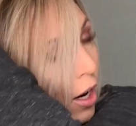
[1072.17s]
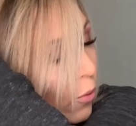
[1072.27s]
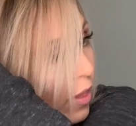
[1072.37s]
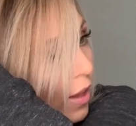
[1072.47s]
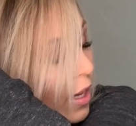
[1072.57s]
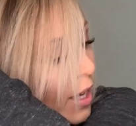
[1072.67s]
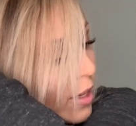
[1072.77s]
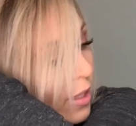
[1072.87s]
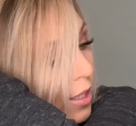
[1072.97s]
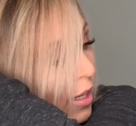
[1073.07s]
with the
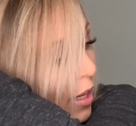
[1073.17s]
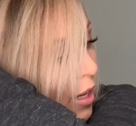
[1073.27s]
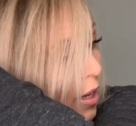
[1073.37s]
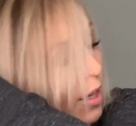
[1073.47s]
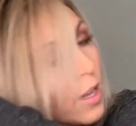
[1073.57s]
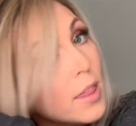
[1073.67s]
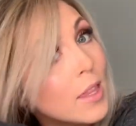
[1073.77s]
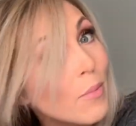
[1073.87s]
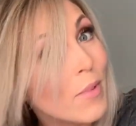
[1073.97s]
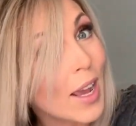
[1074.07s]
heat,
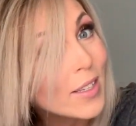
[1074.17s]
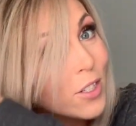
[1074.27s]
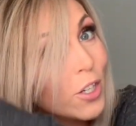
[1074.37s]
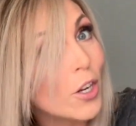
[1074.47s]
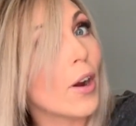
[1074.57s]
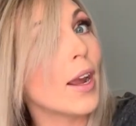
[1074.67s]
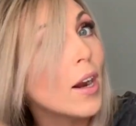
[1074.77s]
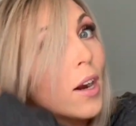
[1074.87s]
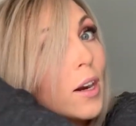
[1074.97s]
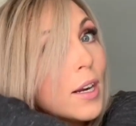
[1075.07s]
the nicer your
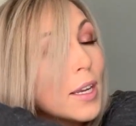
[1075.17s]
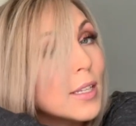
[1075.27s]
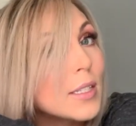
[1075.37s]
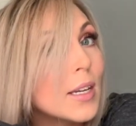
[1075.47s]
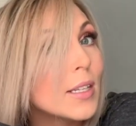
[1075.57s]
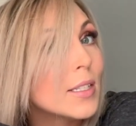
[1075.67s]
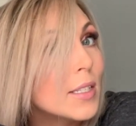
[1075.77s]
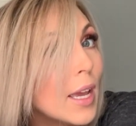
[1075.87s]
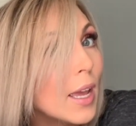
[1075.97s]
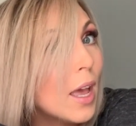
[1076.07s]
hair is gonna
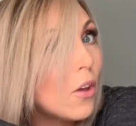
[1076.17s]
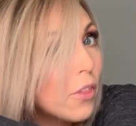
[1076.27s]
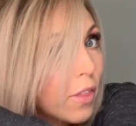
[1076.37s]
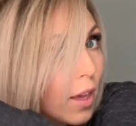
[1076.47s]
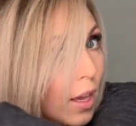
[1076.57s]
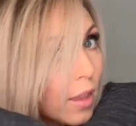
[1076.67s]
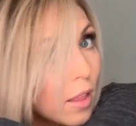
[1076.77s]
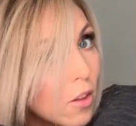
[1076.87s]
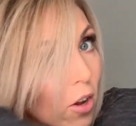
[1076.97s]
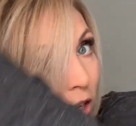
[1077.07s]
stay healthy, the
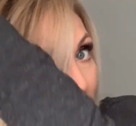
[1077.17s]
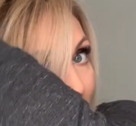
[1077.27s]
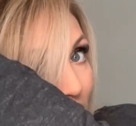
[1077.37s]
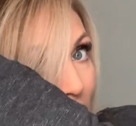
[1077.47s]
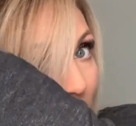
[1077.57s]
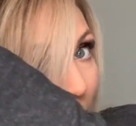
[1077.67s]
longer it's gonna stay